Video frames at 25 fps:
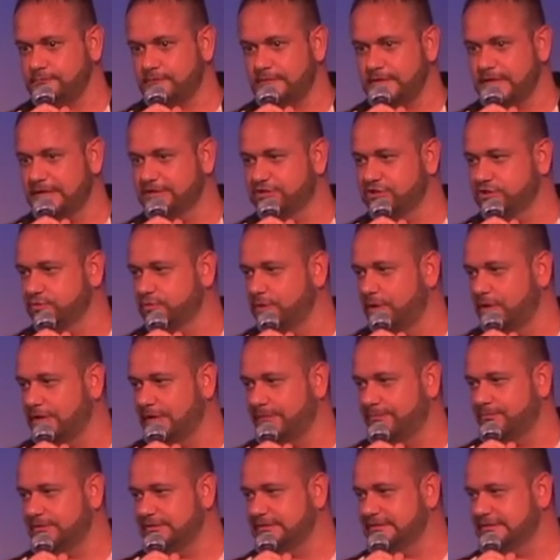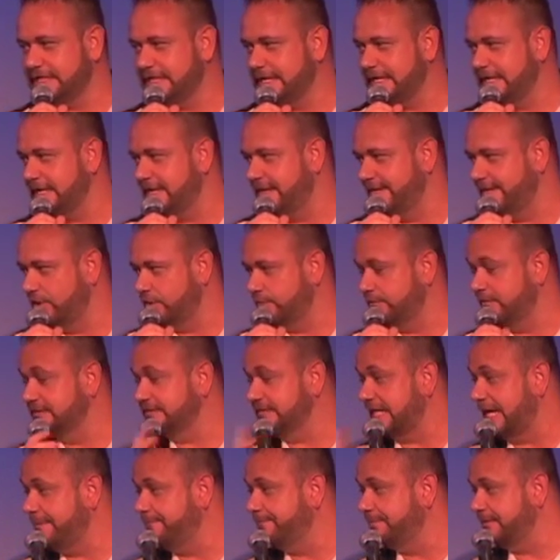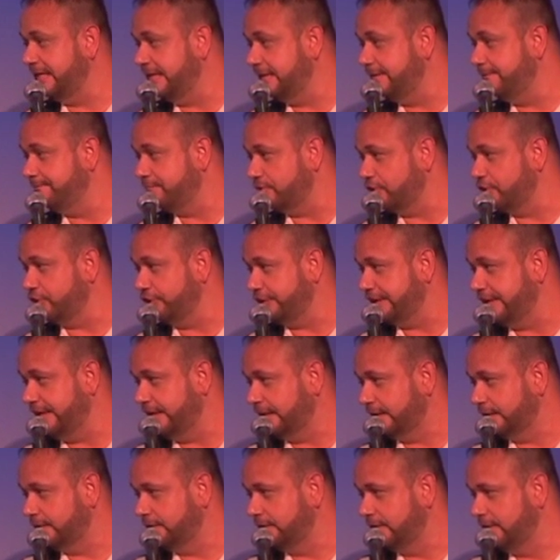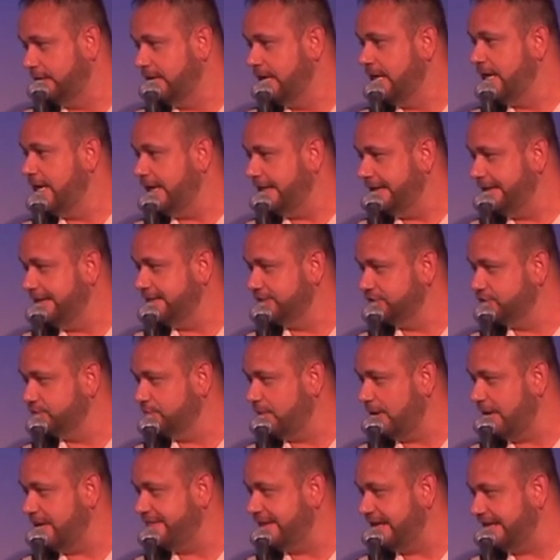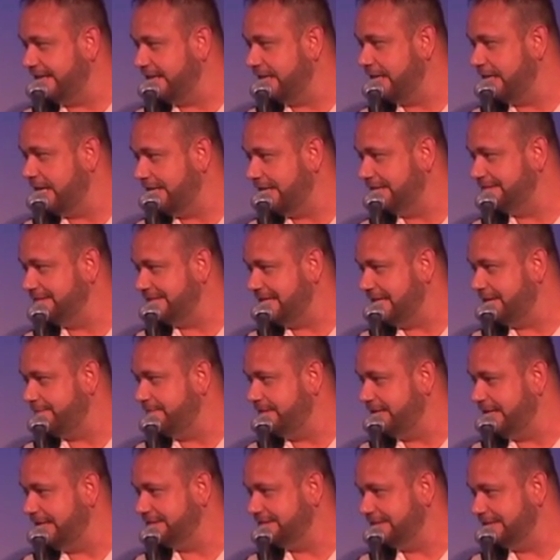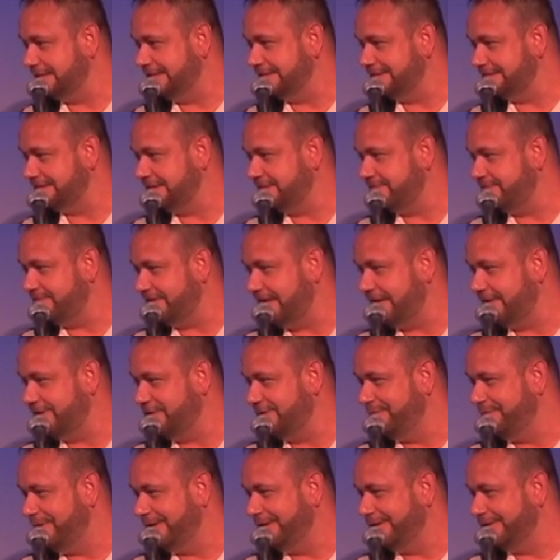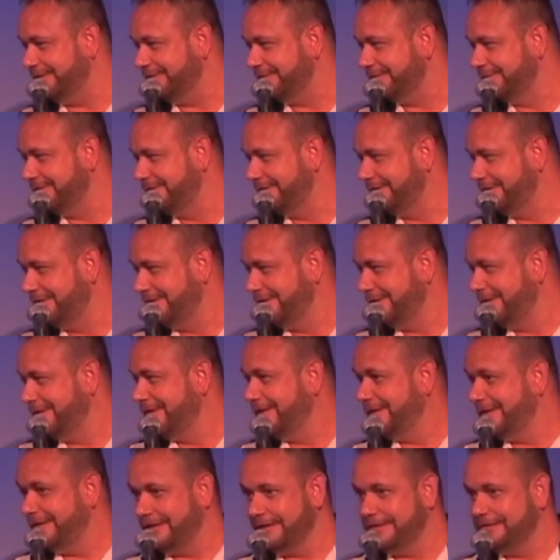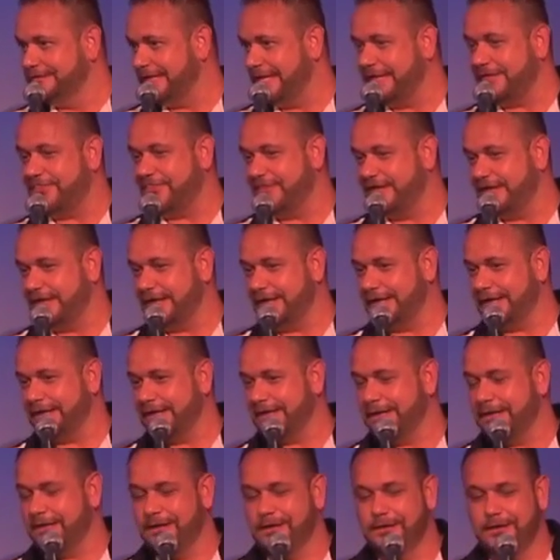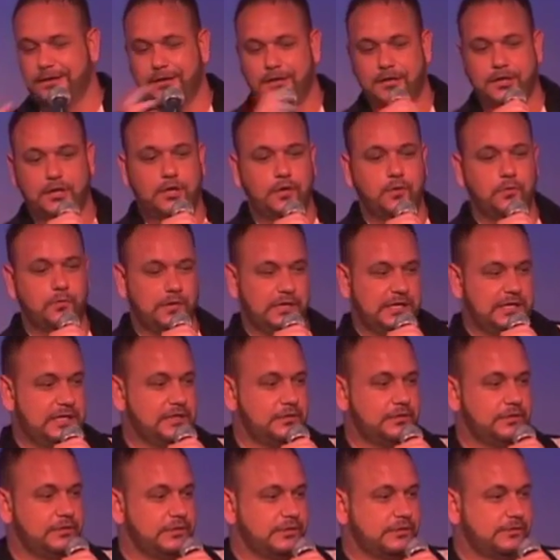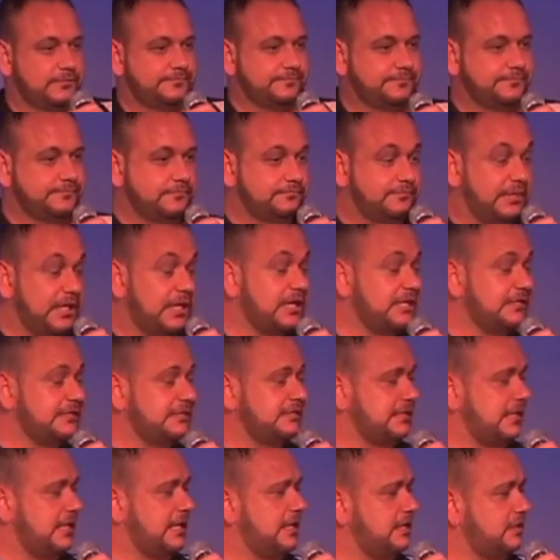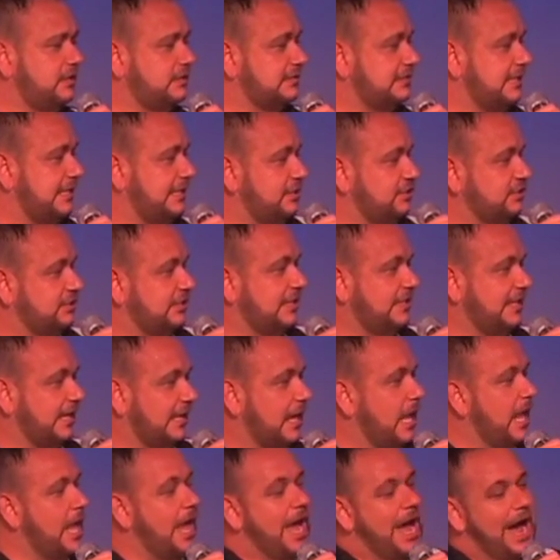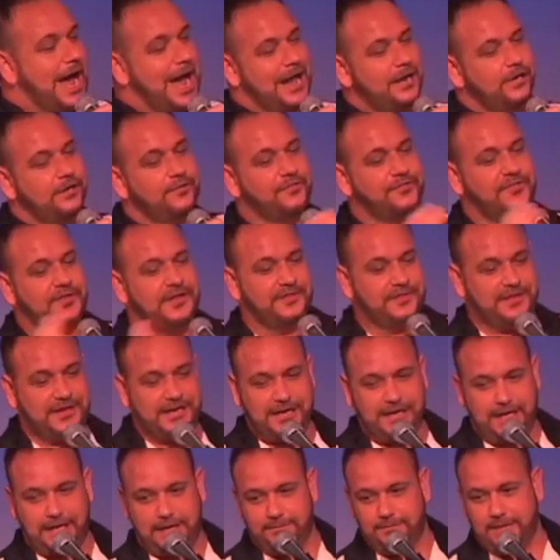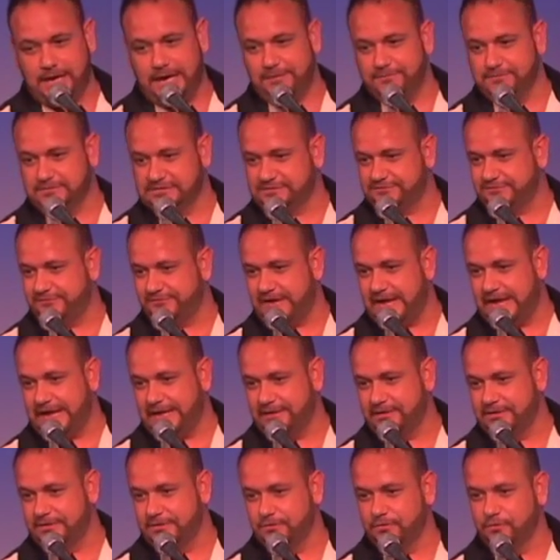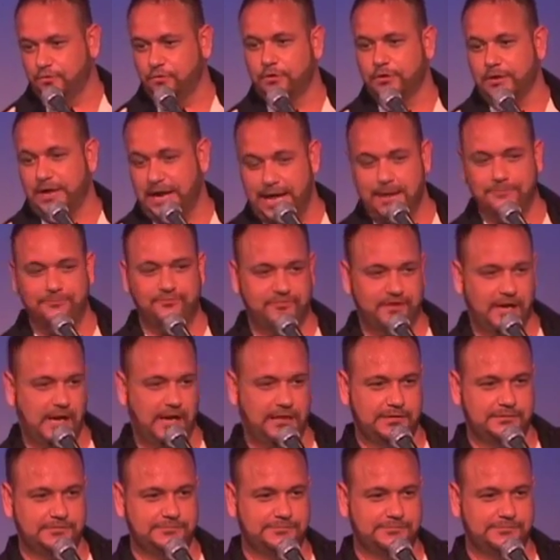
I just woke up one day and there it was. I blamed Burger King. And here's why. That goddamn 99-cent value menu. That thing will kill you. Because here's the thing. I don't think that I was fat or am fat.